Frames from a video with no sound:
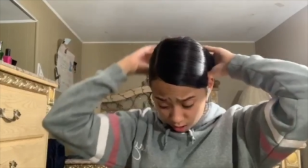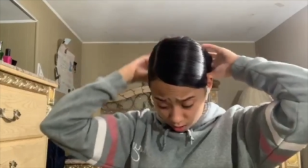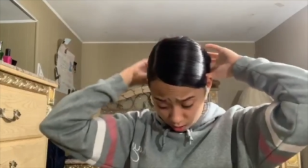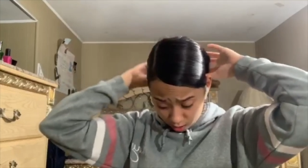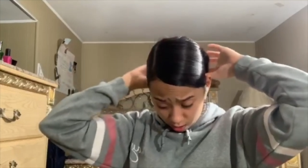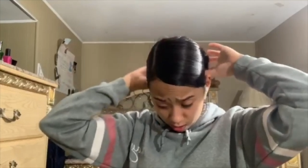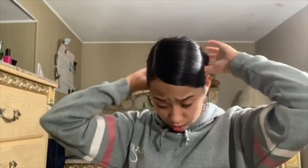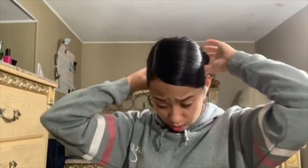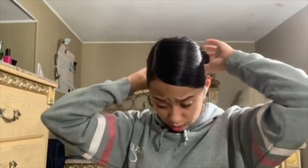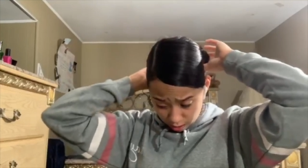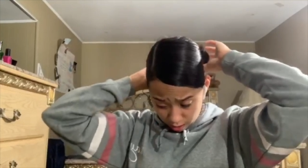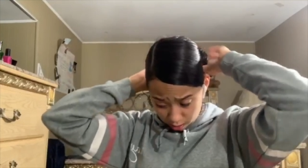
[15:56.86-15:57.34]

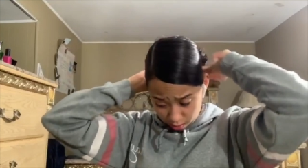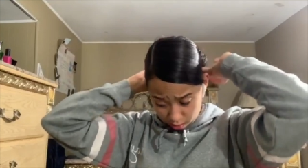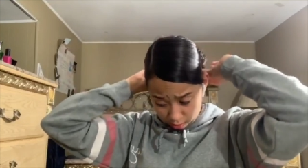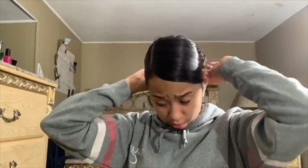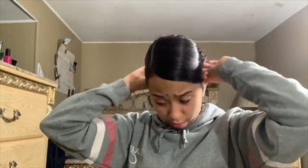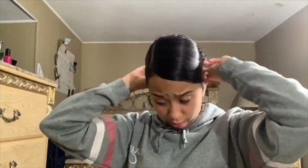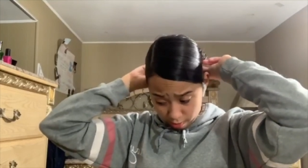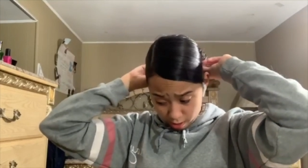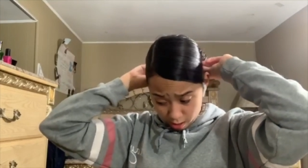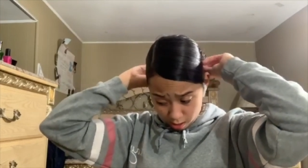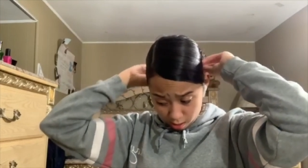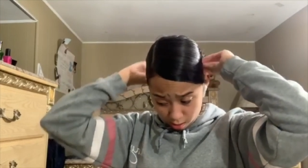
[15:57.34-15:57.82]
tie it
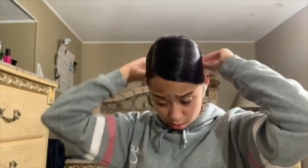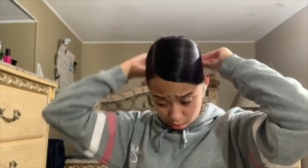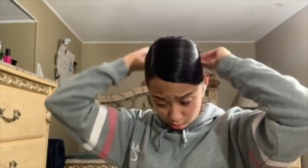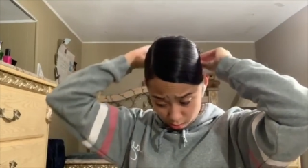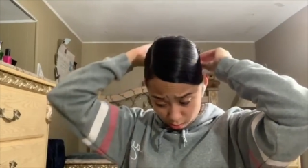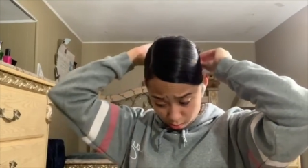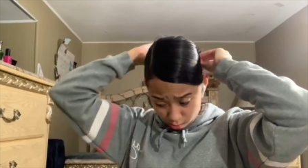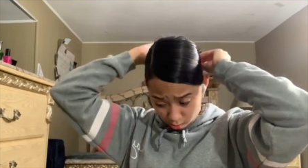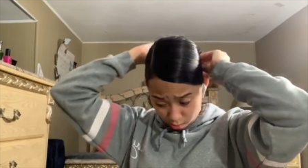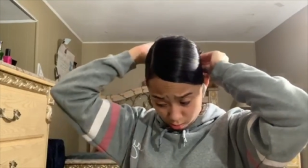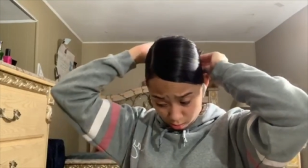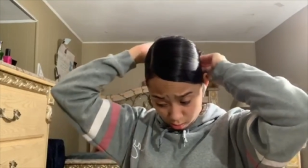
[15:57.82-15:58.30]

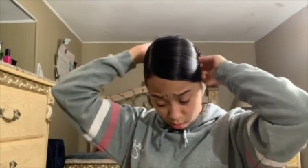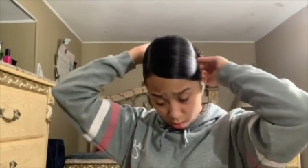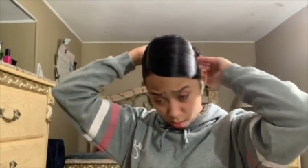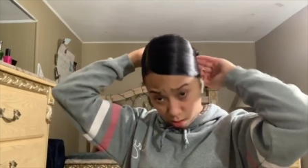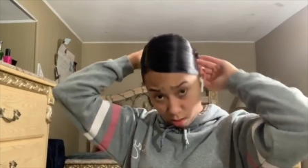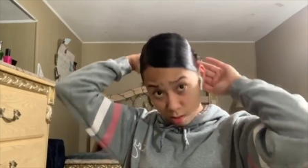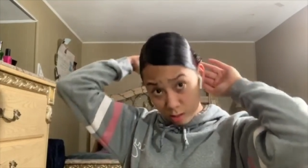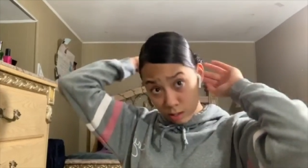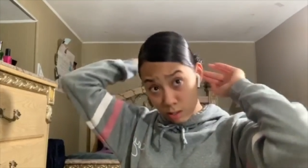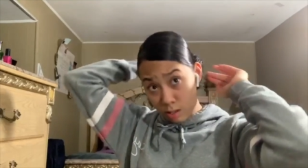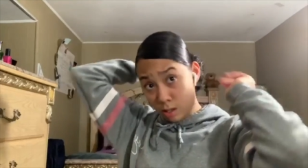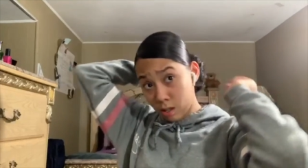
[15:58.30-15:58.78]
around.
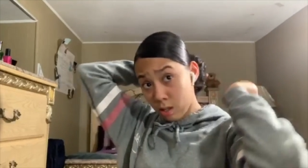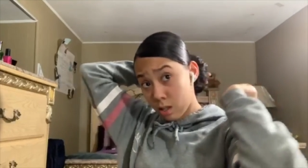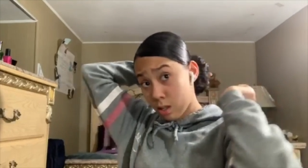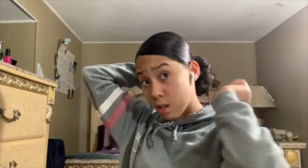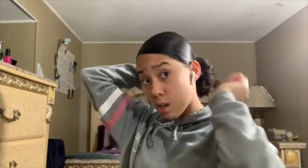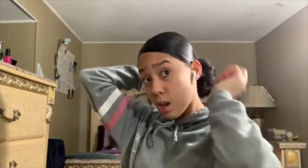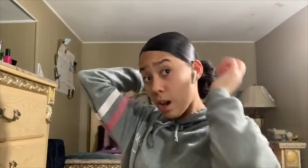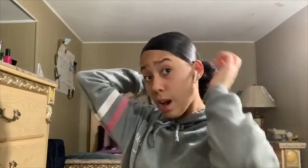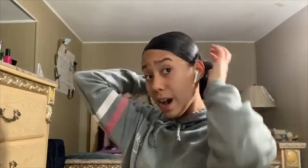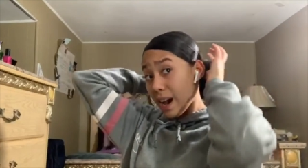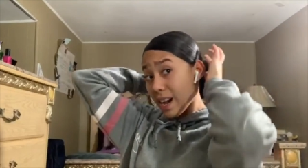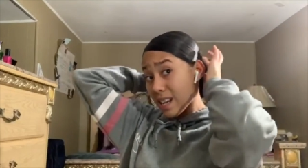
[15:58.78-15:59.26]

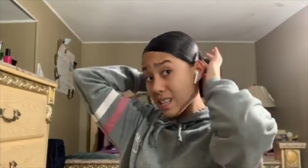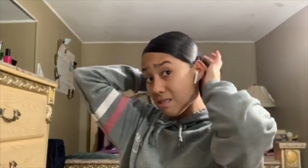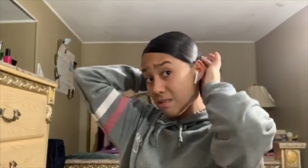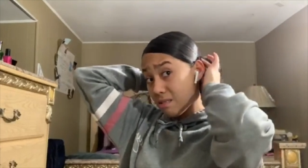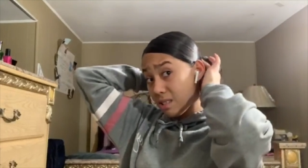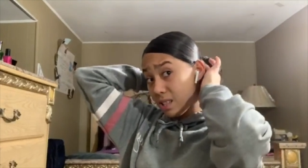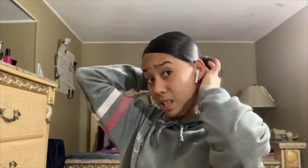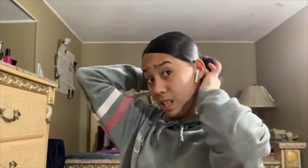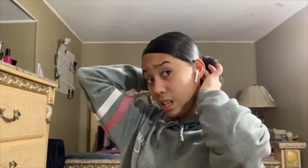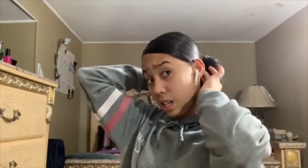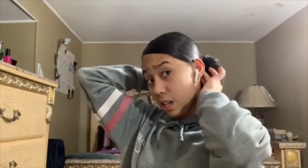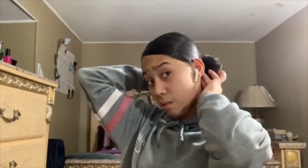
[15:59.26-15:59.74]
I do
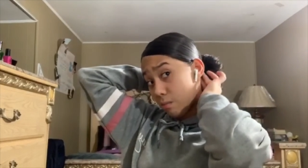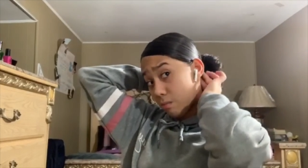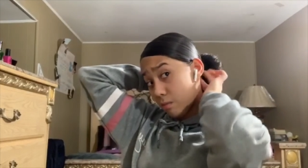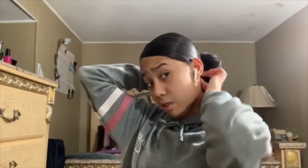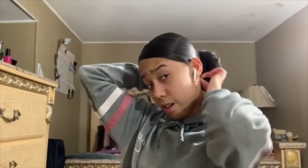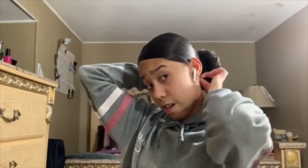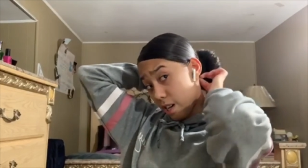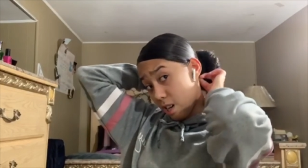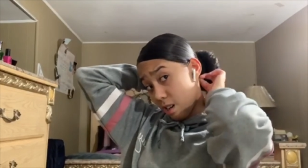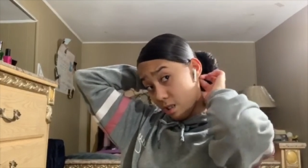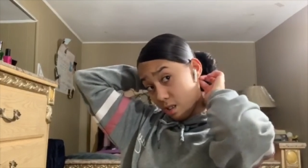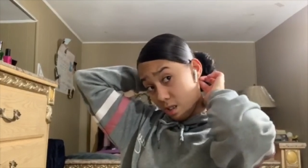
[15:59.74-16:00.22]
need to get more
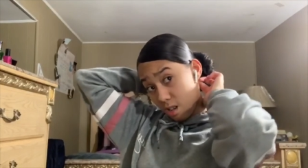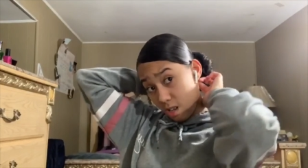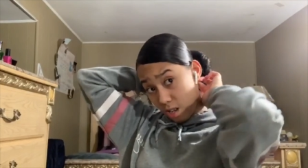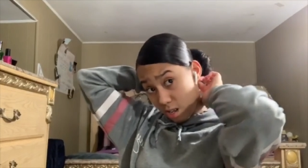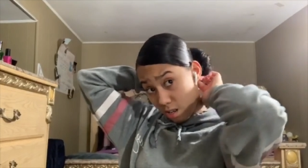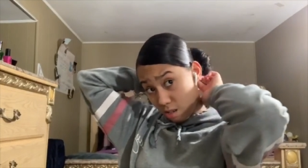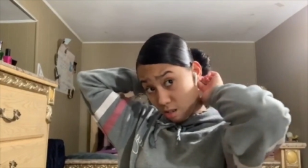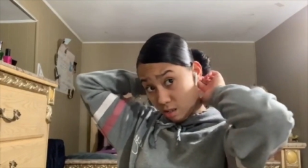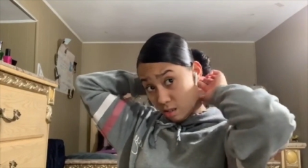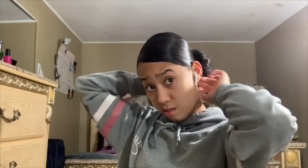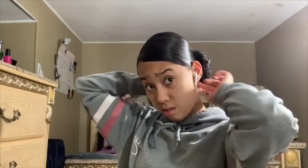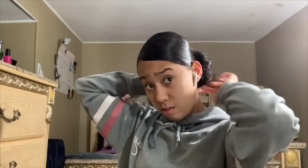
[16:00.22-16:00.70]
hair
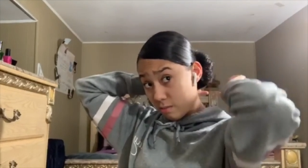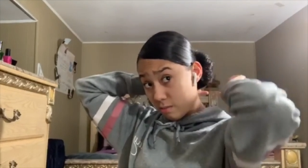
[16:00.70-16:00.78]
ties.